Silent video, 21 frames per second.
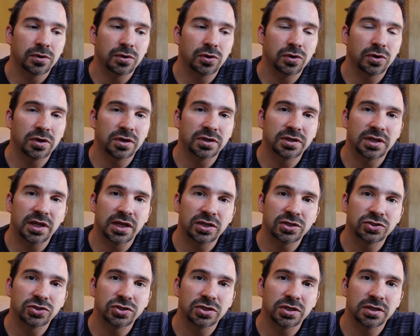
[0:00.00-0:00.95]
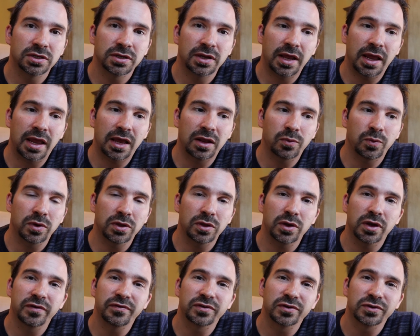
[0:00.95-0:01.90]
your intention and what
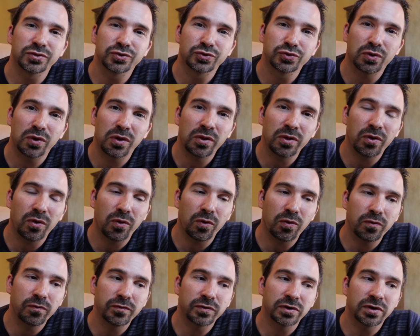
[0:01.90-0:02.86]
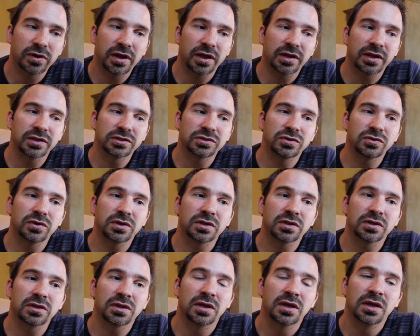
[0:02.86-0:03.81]
you have control over and as you
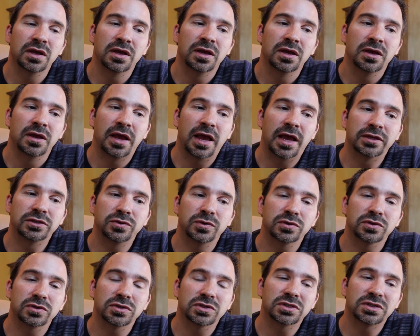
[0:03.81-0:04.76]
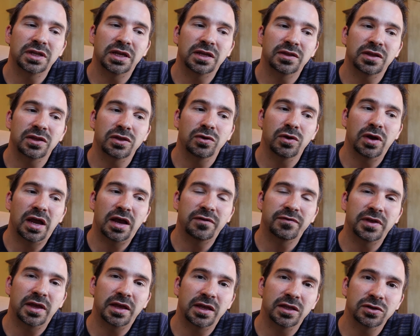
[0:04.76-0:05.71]
can as you understand that you have
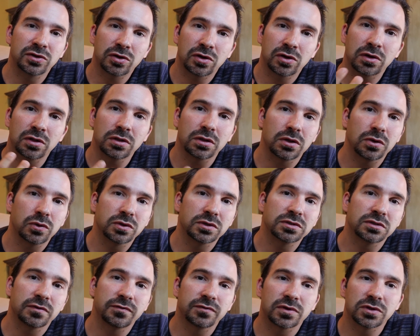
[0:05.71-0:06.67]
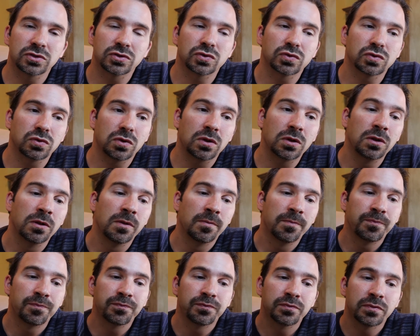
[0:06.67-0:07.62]
that internal locus of control
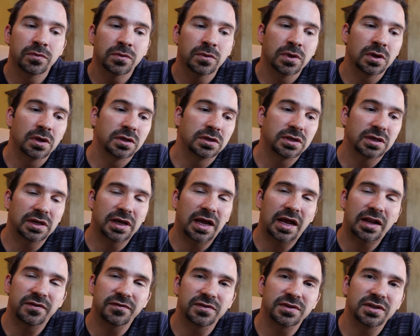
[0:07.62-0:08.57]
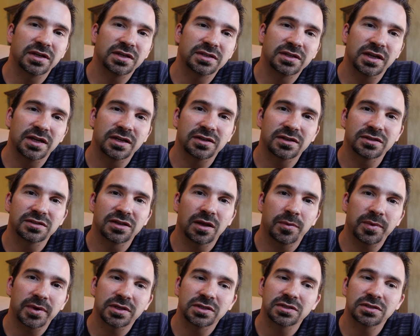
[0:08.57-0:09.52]
to kind of dictate to
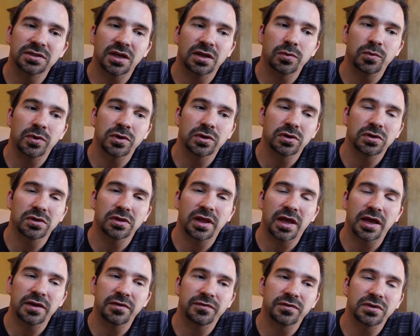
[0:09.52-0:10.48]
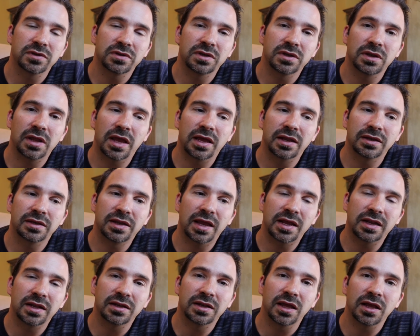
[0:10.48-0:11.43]
some extent what your life and, and
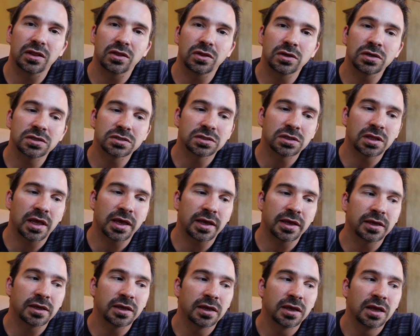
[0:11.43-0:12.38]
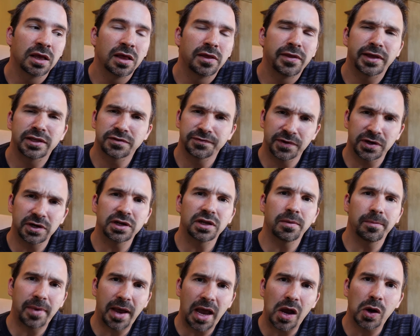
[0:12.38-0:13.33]
day-to-day looks like that's very
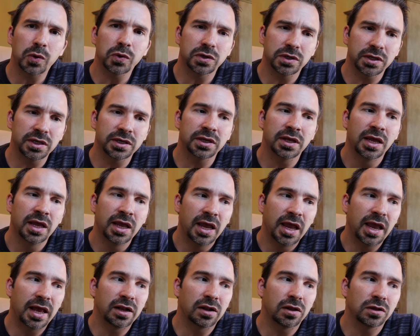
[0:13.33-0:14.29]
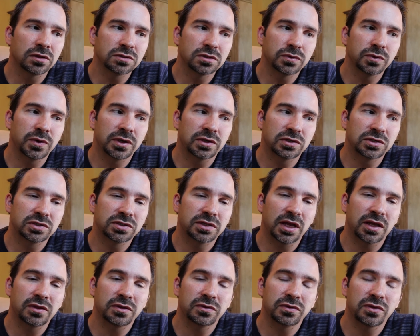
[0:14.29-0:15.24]
empowering and also to
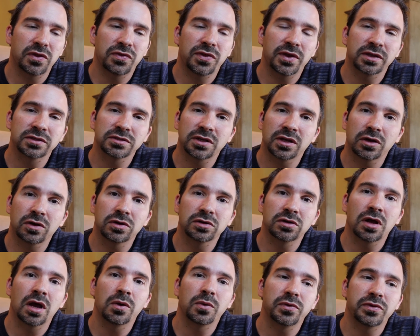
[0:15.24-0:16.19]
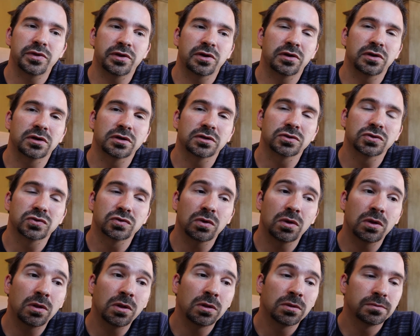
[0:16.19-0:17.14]
understand that the things that are not within our
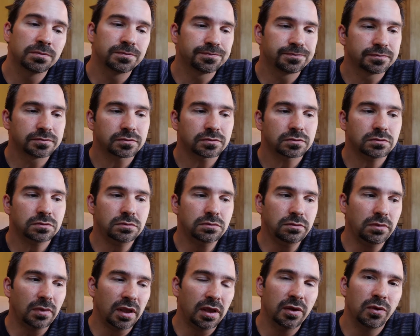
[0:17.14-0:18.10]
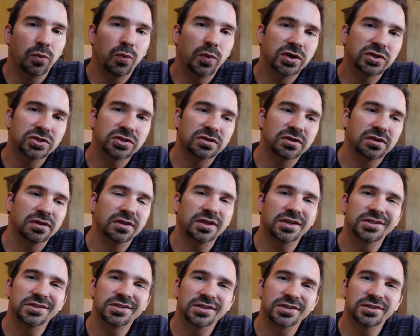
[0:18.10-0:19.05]
control which
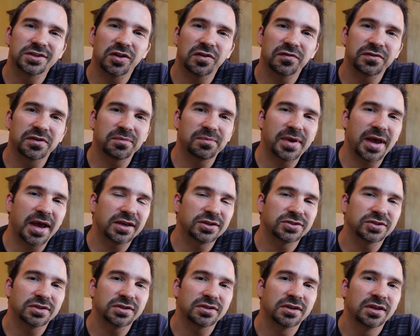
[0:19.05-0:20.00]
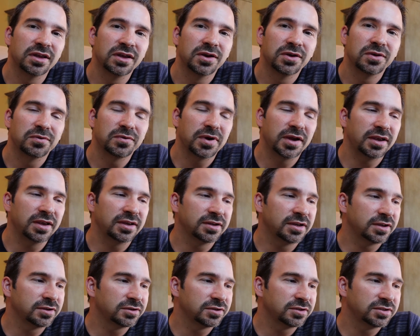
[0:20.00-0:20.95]
leads to self-compassion right
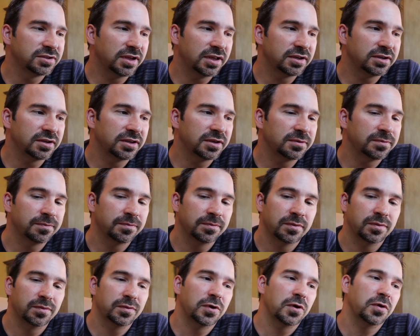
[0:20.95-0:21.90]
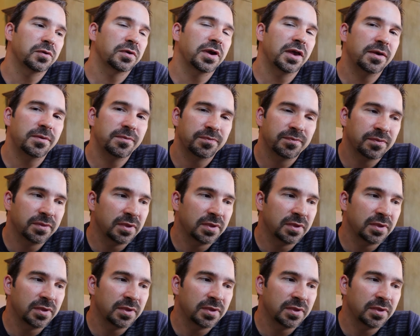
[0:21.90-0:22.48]
and understanding okay